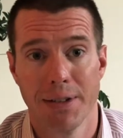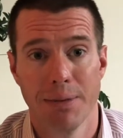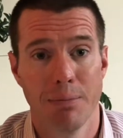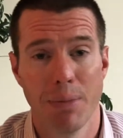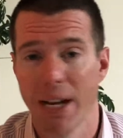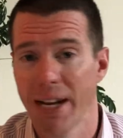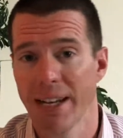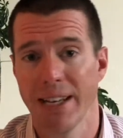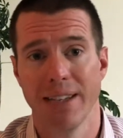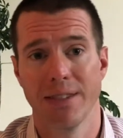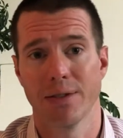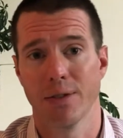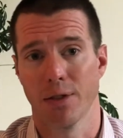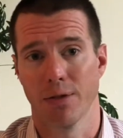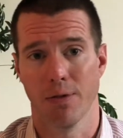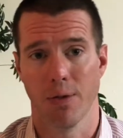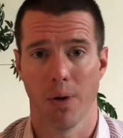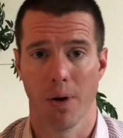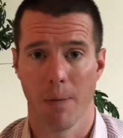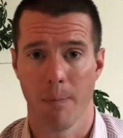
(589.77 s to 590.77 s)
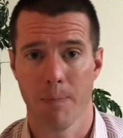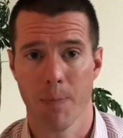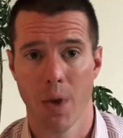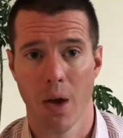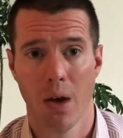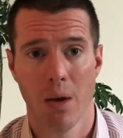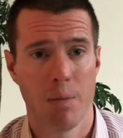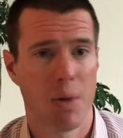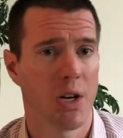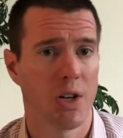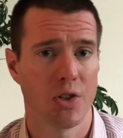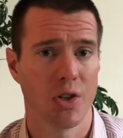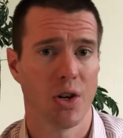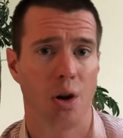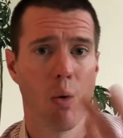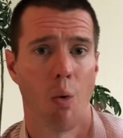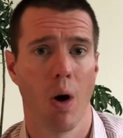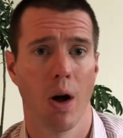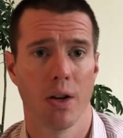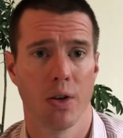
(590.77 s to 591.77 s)
Make it easier for them, because you
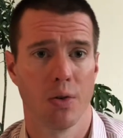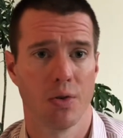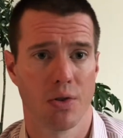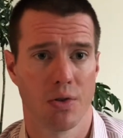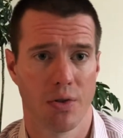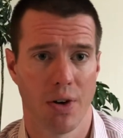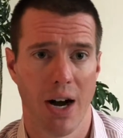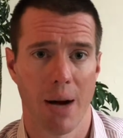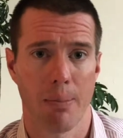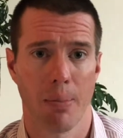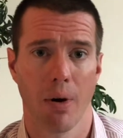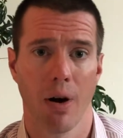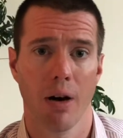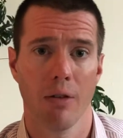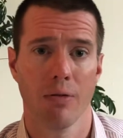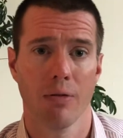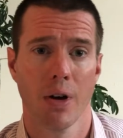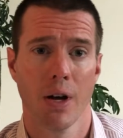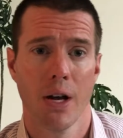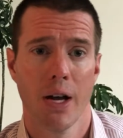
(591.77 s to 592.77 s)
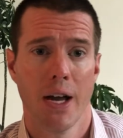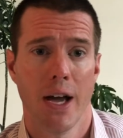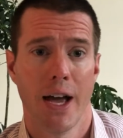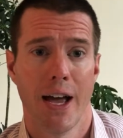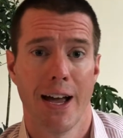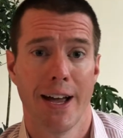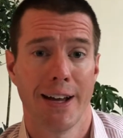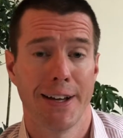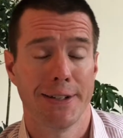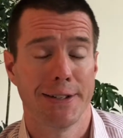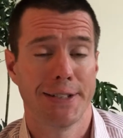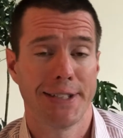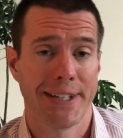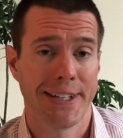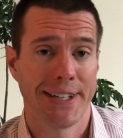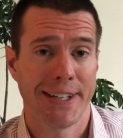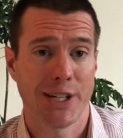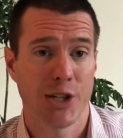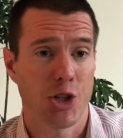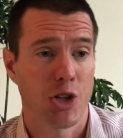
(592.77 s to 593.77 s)
don't want user drop-off, and
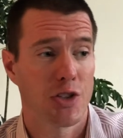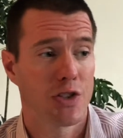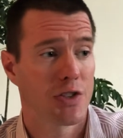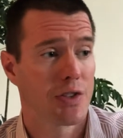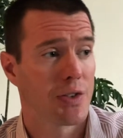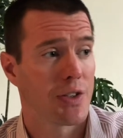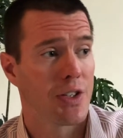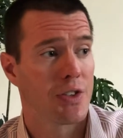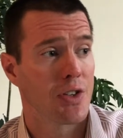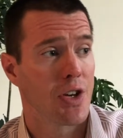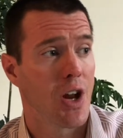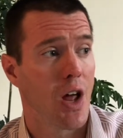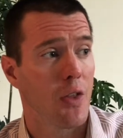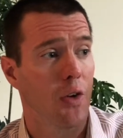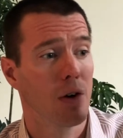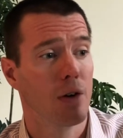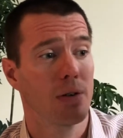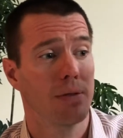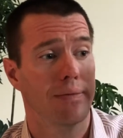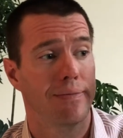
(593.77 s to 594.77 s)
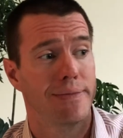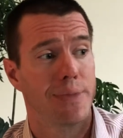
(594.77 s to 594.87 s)
it just is another